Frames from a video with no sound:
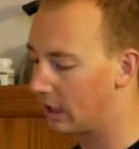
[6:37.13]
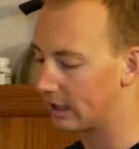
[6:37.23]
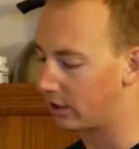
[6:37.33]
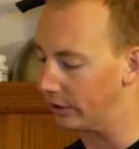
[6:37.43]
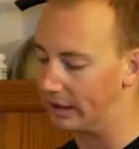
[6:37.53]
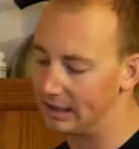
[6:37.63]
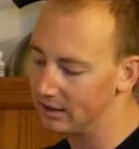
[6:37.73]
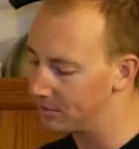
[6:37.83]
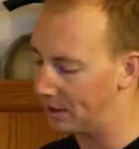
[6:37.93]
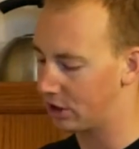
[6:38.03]
like the
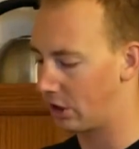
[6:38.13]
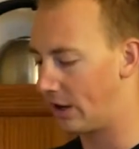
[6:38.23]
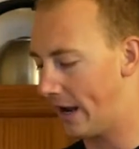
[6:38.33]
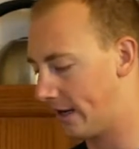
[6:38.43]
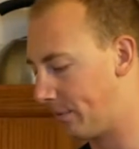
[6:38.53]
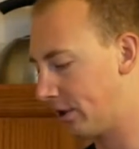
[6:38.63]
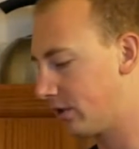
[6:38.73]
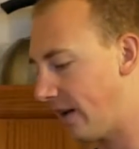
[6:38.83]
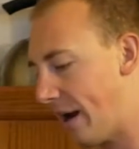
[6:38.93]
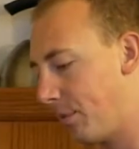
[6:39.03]
greens, make sure you add a bunch
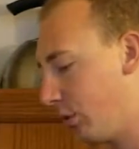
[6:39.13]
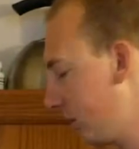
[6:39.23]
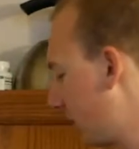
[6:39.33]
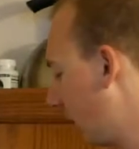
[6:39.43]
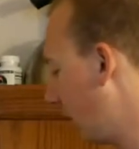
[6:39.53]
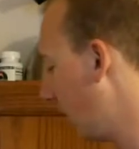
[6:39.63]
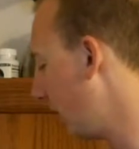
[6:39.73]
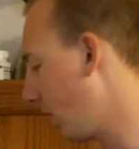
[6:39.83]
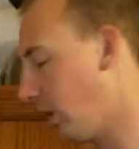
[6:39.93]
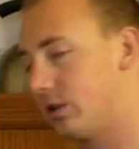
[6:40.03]
of apples.
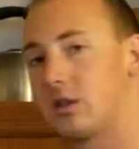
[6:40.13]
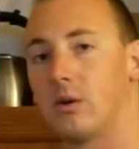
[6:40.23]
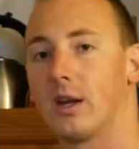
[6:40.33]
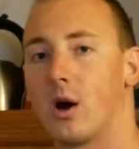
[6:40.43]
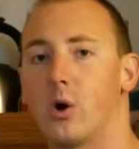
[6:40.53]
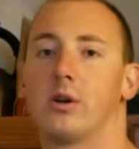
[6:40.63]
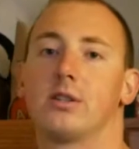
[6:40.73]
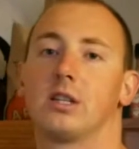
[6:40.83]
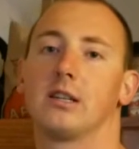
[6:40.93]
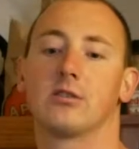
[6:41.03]
You could also do like
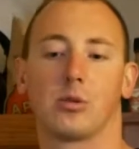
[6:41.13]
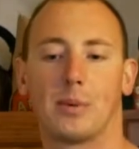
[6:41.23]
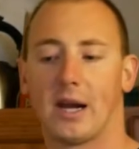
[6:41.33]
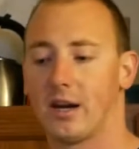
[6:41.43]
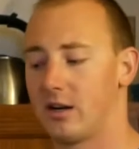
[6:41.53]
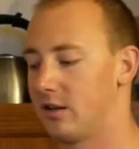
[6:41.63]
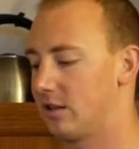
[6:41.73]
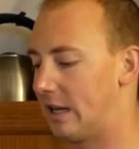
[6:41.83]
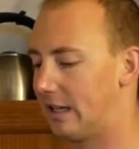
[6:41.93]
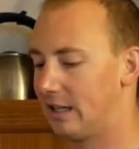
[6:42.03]
oranges or
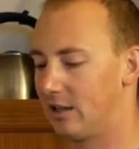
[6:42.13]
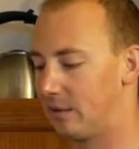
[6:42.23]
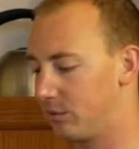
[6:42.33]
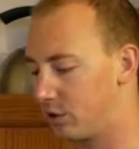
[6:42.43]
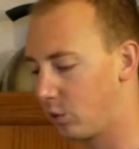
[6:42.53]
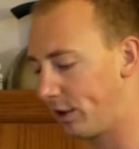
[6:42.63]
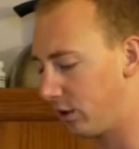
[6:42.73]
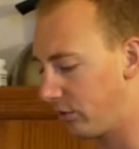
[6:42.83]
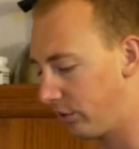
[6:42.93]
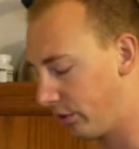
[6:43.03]
pears, any
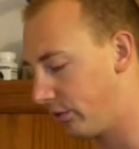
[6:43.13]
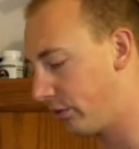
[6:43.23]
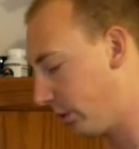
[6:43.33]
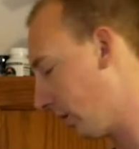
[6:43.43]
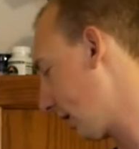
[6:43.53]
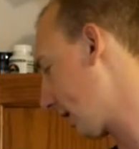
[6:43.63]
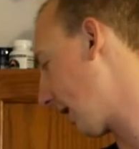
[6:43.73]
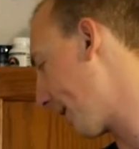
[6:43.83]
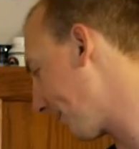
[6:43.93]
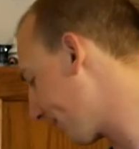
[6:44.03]
sweeter fruit like
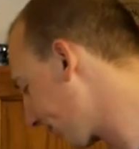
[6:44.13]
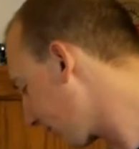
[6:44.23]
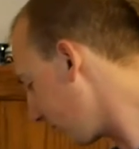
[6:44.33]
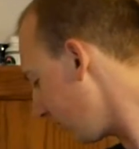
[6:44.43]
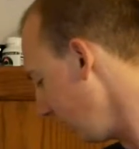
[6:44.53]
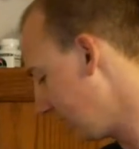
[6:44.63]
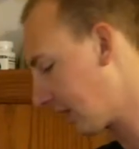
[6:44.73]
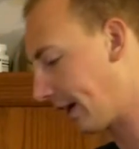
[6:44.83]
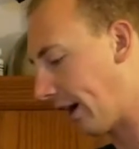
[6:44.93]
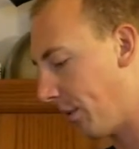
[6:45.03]
that. It's
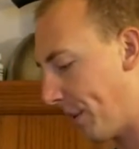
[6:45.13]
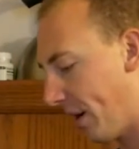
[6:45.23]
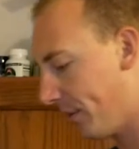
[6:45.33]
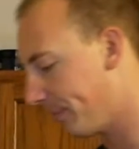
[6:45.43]
going to help out.